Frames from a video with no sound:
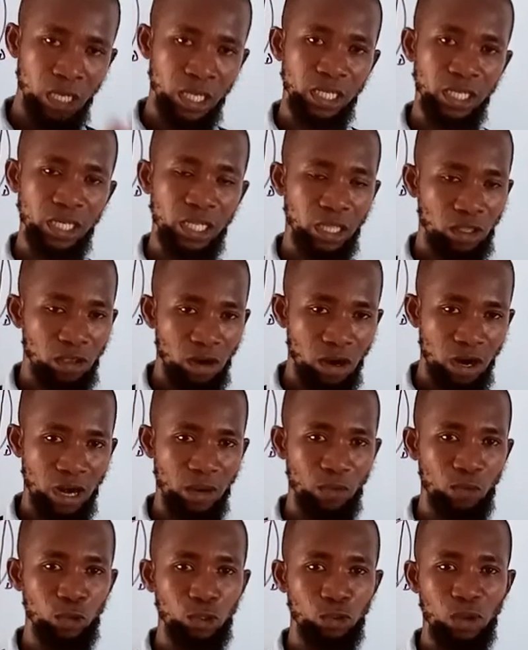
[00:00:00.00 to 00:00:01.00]
the
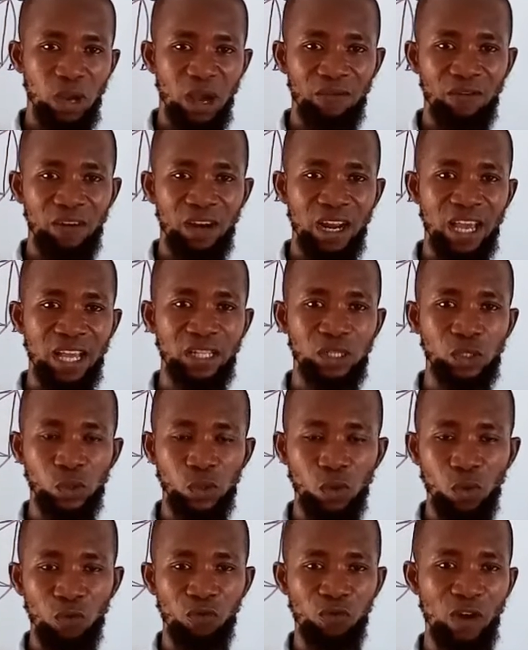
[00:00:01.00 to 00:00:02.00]
theorem which we have learned
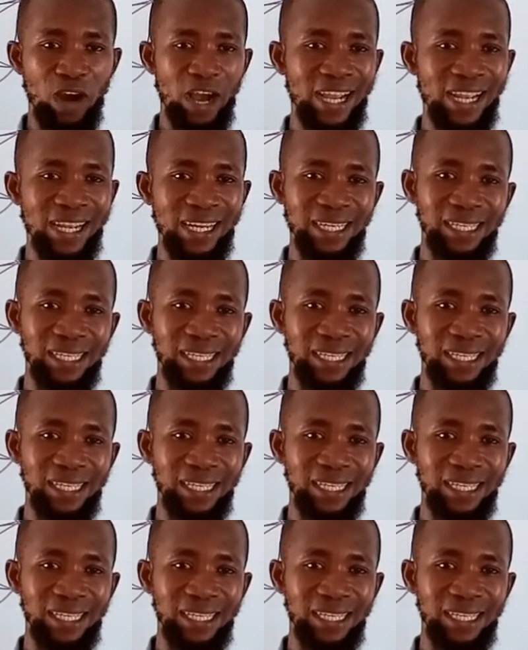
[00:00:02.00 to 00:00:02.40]
so far